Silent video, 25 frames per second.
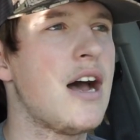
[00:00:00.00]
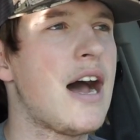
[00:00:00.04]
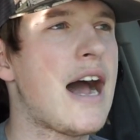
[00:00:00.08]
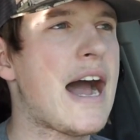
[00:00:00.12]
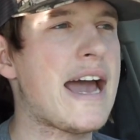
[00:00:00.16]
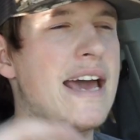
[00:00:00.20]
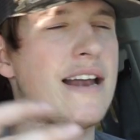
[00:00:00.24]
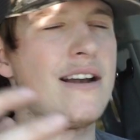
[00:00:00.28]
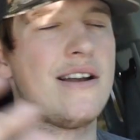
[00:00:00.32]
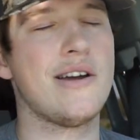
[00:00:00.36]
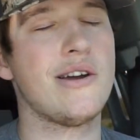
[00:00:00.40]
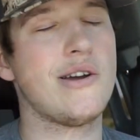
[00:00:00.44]

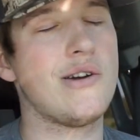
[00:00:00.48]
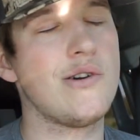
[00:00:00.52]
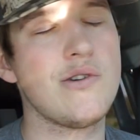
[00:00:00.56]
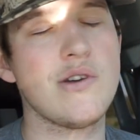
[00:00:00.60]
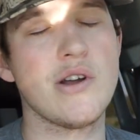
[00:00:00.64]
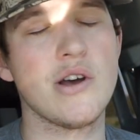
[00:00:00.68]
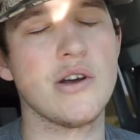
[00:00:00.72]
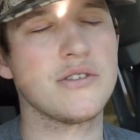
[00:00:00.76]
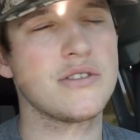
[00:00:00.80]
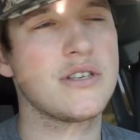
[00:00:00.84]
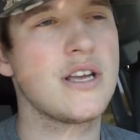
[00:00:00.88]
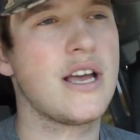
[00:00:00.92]
I don't know. Who
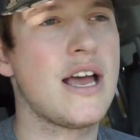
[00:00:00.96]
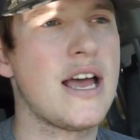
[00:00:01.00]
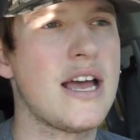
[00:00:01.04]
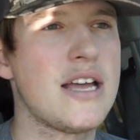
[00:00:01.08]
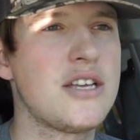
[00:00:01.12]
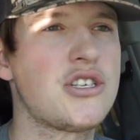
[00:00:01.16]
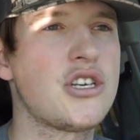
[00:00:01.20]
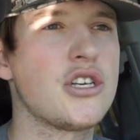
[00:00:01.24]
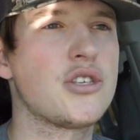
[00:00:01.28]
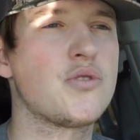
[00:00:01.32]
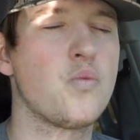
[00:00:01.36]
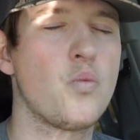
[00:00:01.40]
knows?
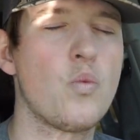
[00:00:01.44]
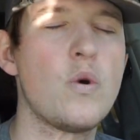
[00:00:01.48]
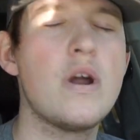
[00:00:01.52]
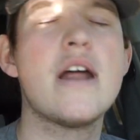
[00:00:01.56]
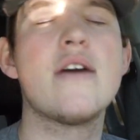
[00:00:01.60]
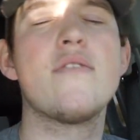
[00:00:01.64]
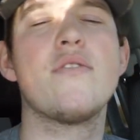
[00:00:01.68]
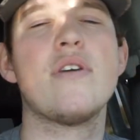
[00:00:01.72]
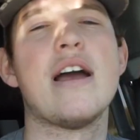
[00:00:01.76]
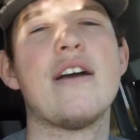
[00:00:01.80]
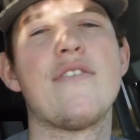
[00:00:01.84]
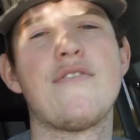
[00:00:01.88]
It's just
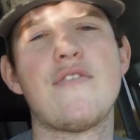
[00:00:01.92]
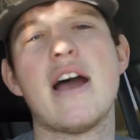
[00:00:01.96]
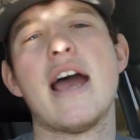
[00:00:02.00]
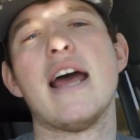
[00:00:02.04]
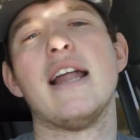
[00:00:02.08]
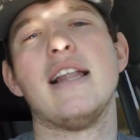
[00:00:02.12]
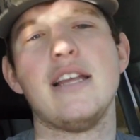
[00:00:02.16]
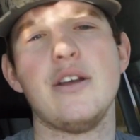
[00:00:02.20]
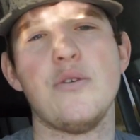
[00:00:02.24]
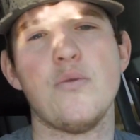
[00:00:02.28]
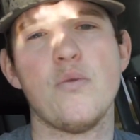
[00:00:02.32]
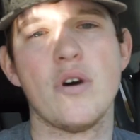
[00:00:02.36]
whenever I
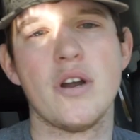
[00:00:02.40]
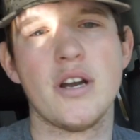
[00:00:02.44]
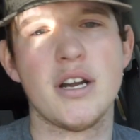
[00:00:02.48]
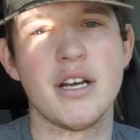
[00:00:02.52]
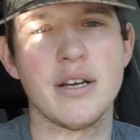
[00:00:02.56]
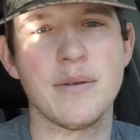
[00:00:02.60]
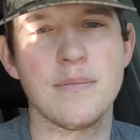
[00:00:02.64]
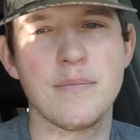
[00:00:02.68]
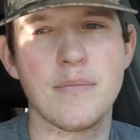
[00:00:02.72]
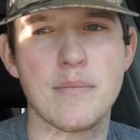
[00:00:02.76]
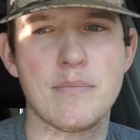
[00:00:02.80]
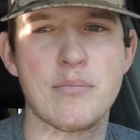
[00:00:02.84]
finally want
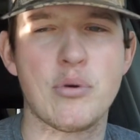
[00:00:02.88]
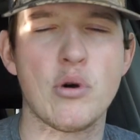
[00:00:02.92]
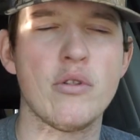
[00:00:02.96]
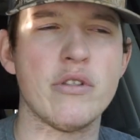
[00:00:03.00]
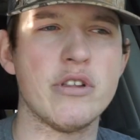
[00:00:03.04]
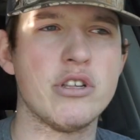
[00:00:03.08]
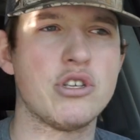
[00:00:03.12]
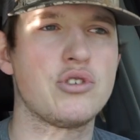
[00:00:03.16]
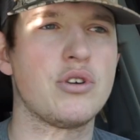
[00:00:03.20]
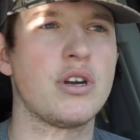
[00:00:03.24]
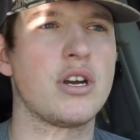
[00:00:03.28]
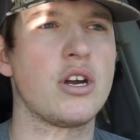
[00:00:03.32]
to pull
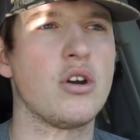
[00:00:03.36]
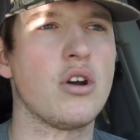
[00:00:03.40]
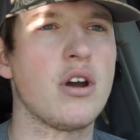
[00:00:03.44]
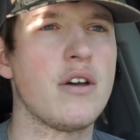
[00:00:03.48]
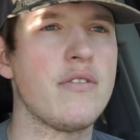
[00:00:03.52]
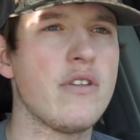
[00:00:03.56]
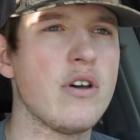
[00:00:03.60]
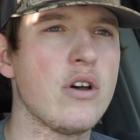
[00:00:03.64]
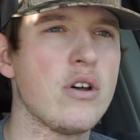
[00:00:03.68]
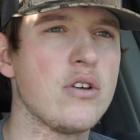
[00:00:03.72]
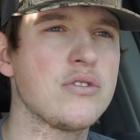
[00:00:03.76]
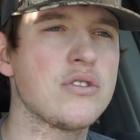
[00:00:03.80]
the trigger
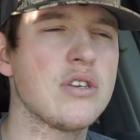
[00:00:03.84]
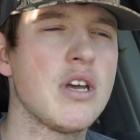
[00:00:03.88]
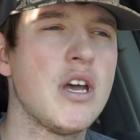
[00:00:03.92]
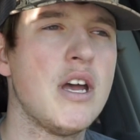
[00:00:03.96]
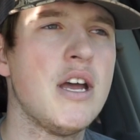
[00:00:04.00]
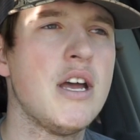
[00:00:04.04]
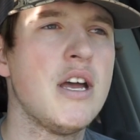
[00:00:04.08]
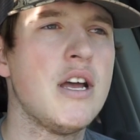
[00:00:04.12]
on those.